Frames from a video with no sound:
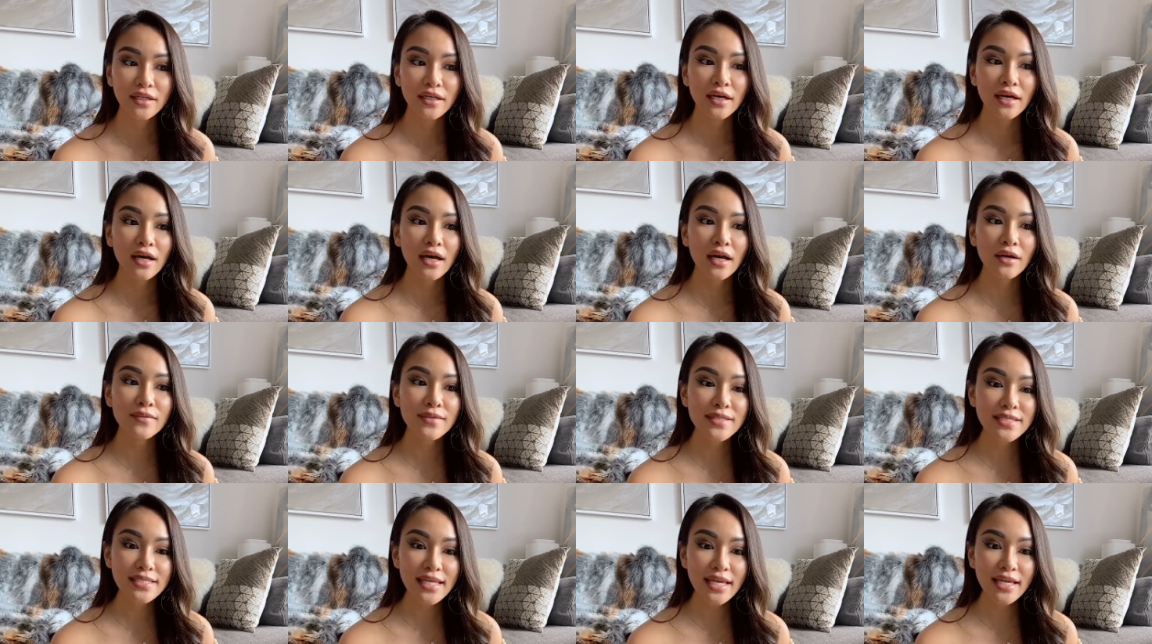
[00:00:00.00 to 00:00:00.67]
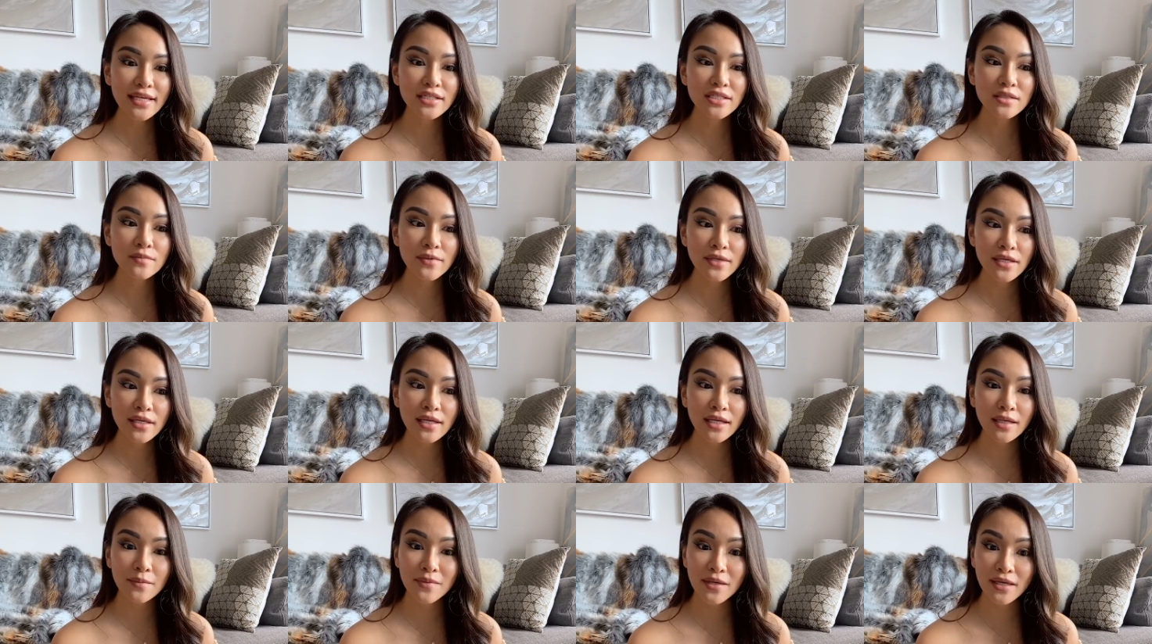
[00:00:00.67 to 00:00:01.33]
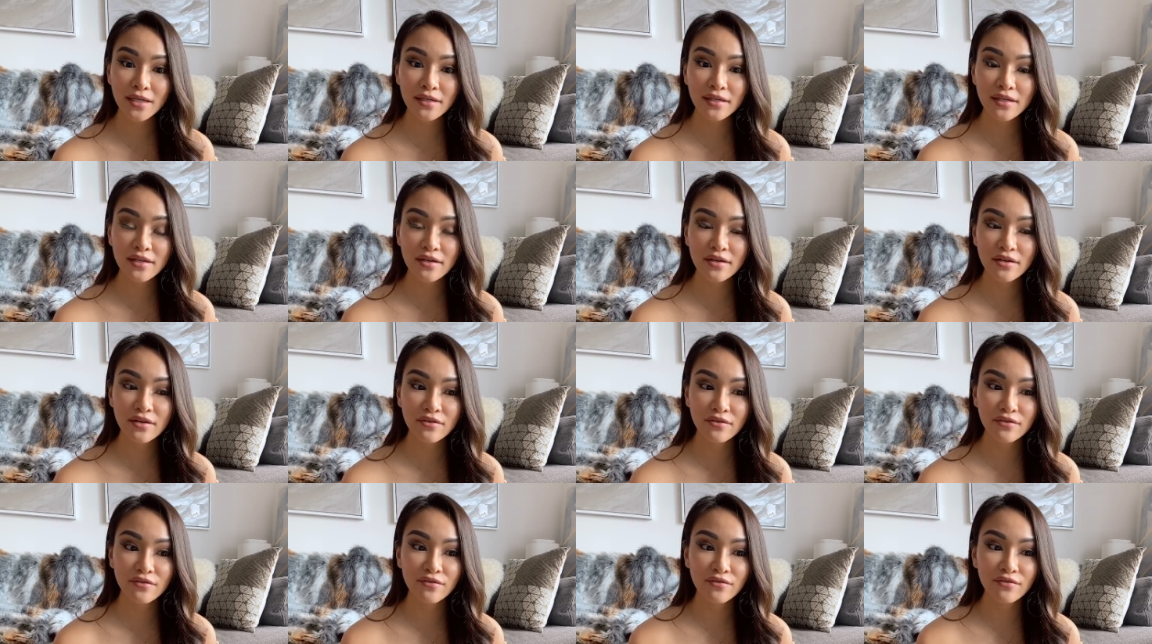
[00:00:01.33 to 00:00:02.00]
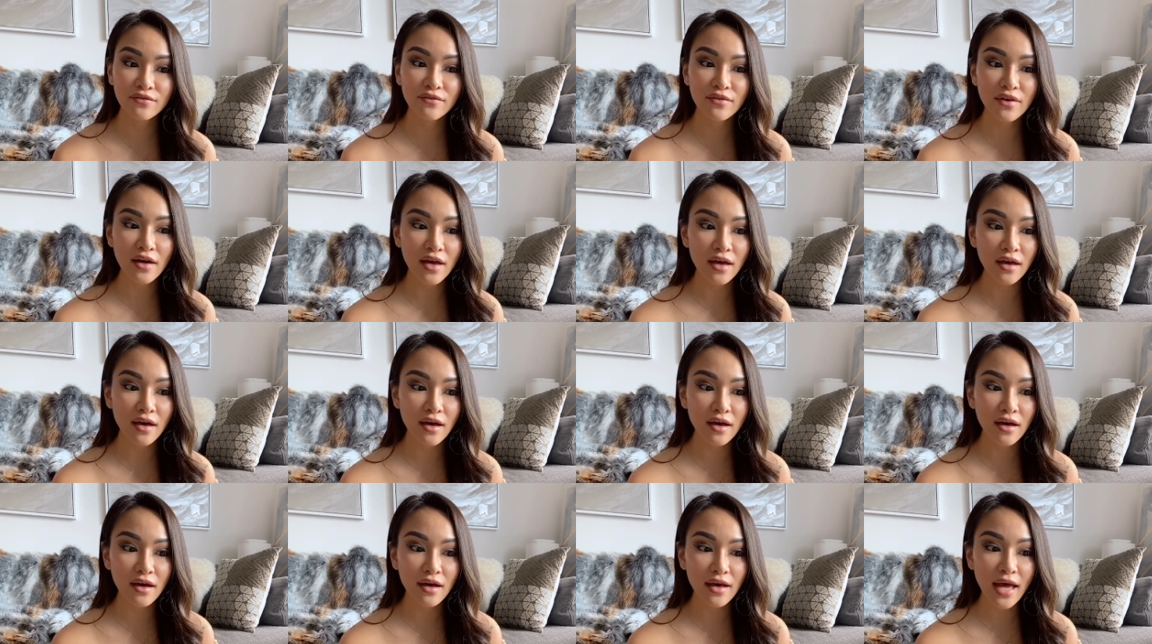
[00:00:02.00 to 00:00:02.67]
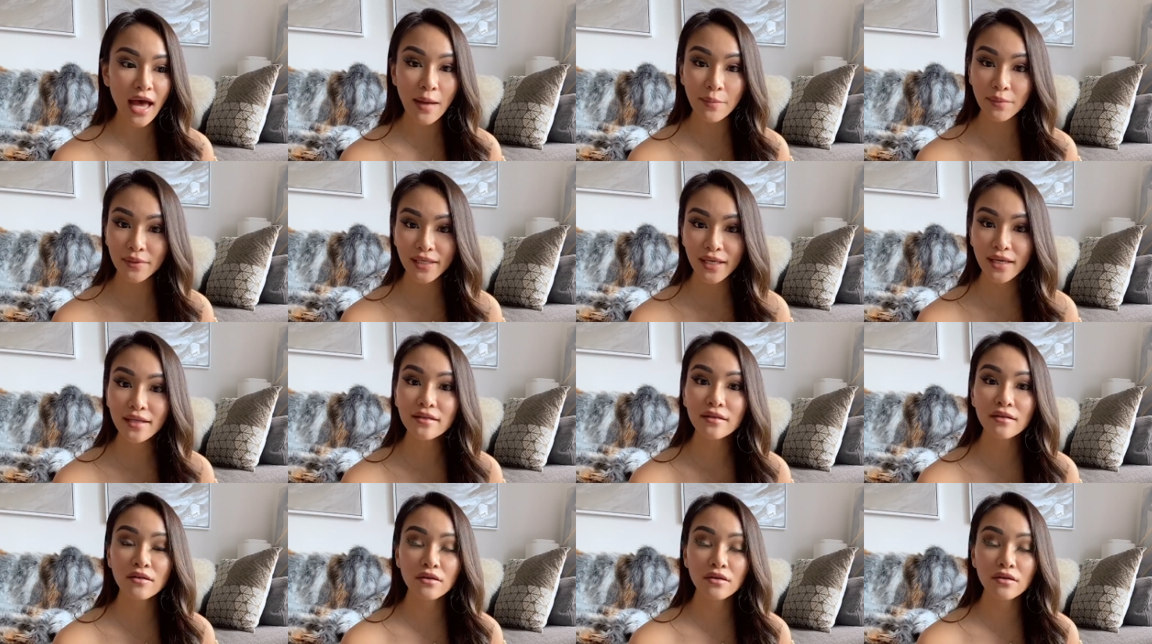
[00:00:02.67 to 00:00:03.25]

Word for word: I would say to be a competitive uh, applicant,